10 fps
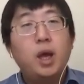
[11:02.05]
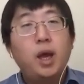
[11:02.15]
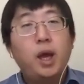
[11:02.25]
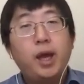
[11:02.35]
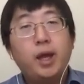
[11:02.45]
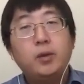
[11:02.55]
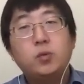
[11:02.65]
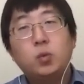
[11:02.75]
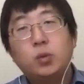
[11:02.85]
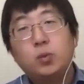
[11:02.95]
And
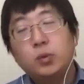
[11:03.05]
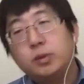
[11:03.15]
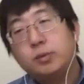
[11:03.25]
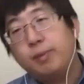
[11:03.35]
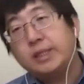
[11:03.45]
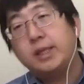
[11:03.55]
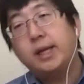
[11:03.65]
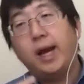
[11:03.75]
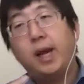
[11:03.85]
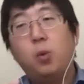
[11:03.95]
basically,
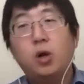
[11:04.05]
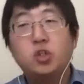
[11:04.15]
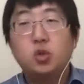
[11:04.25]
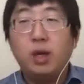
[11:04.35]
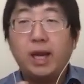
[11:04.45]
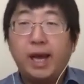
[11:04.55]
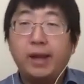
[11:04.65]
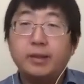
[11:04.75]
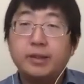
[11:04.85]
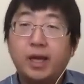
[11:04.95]
I want to
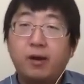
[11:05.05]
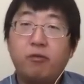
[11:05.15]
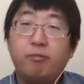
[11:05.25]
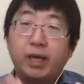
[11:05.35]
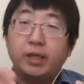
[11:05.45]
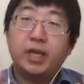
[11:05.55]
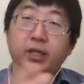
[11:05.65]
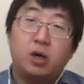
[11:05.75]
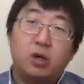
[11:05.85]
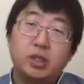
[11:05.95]
lend some of my $10
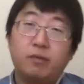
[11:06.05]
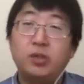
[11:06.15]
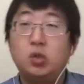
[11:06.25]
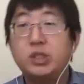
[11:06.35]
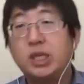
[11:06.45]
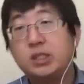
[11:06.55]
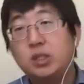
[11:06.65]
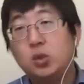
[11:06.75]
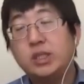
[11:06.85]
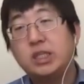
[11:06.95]
of
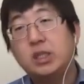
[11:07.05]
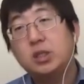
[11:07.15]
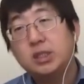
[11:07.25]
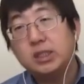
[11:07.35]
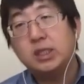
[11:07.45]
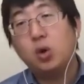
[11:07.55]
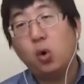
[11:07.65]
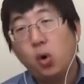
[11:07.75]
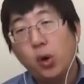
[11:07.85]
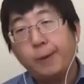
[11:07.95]
USDC
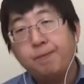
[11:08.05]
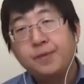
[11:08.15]
coin